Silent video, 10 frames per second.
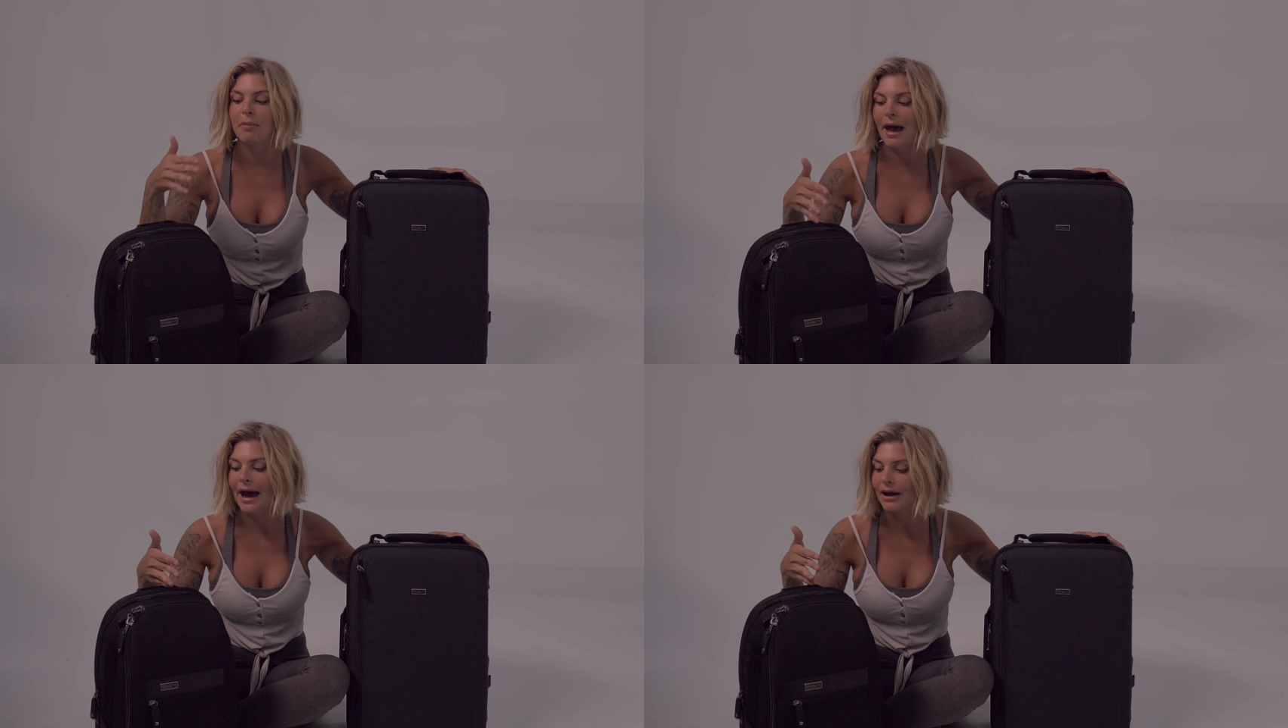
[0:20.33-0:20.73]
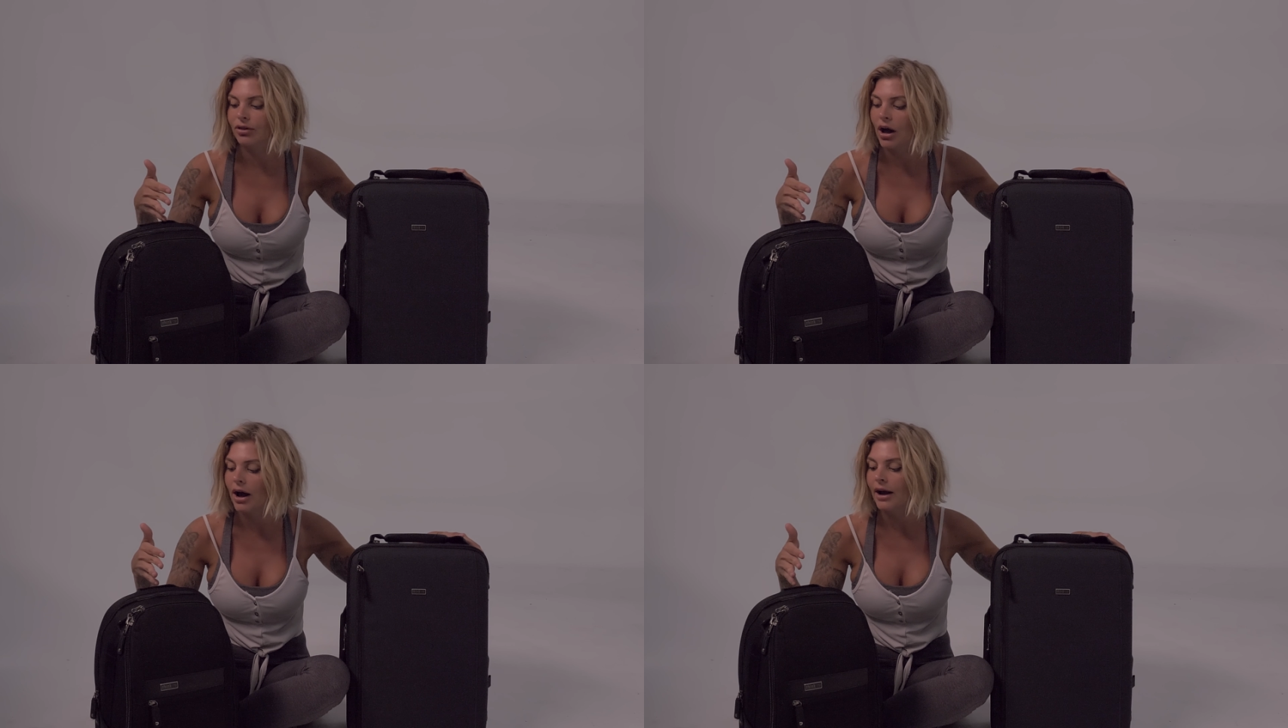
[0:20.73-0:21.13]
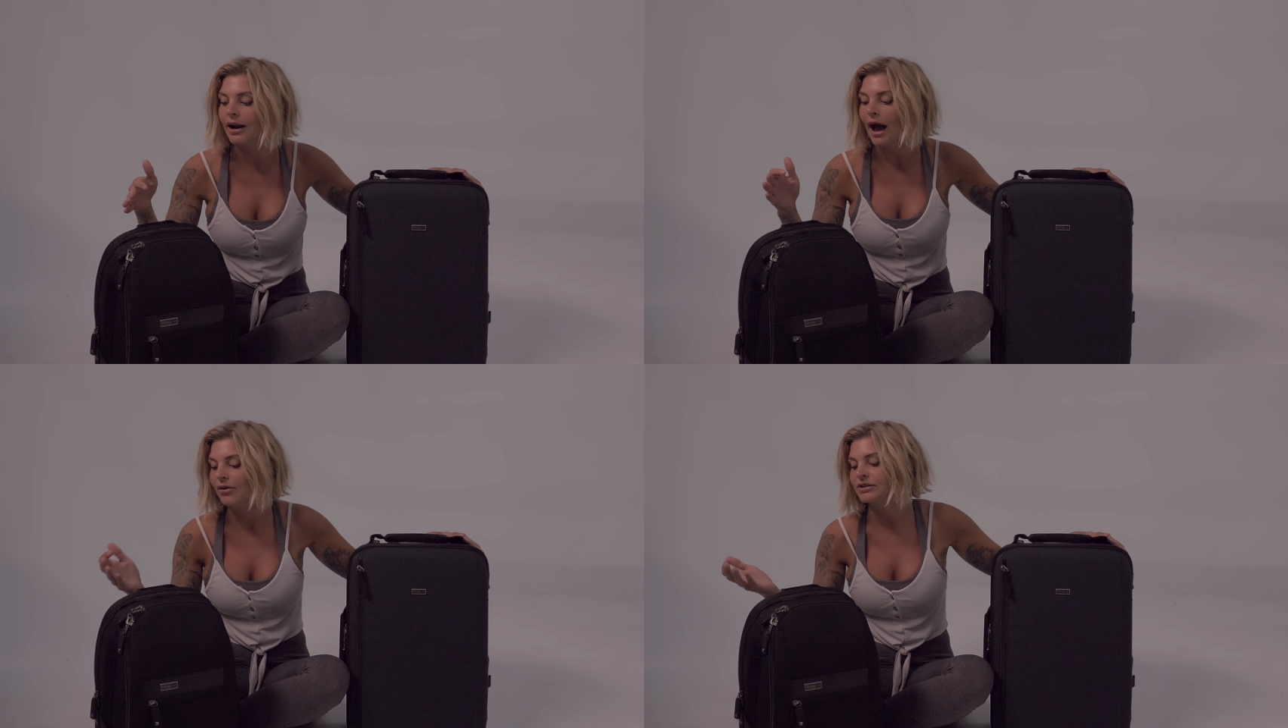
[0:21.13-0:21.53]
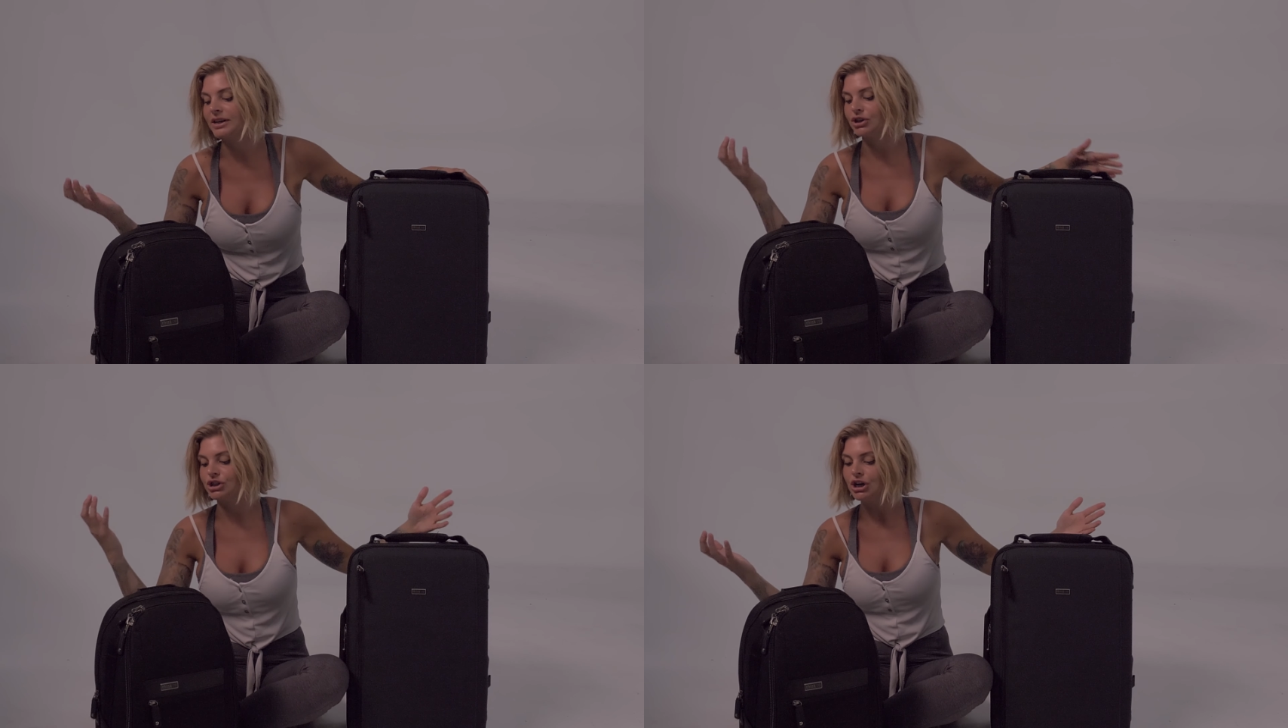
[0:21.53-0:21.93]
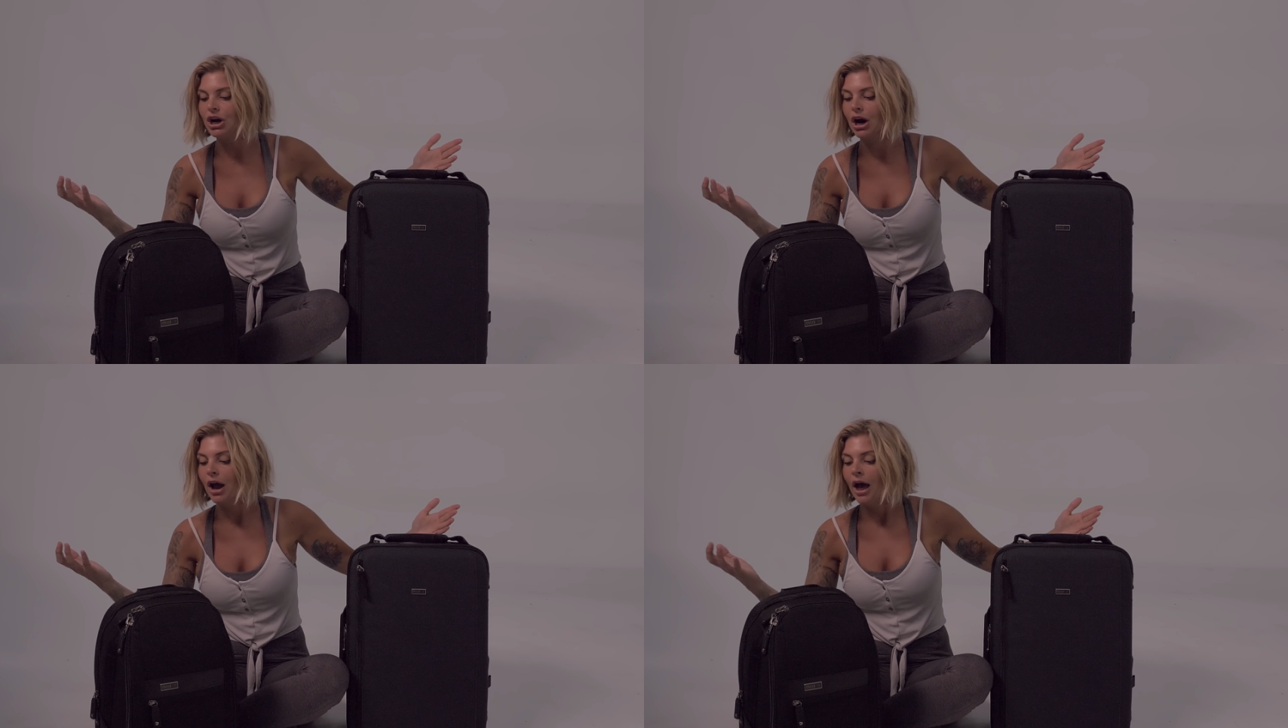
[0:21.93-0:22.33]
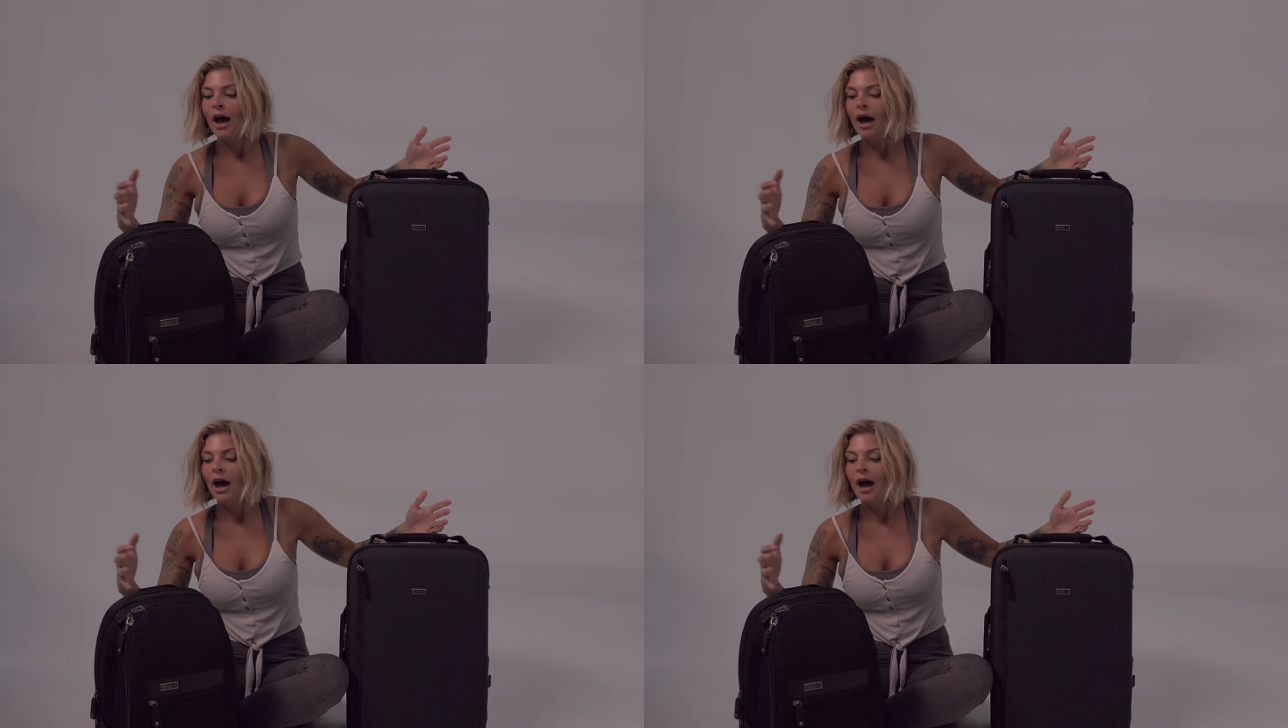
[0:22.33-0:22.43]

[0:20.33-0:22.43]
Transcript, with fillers: bag line, I was like, sure,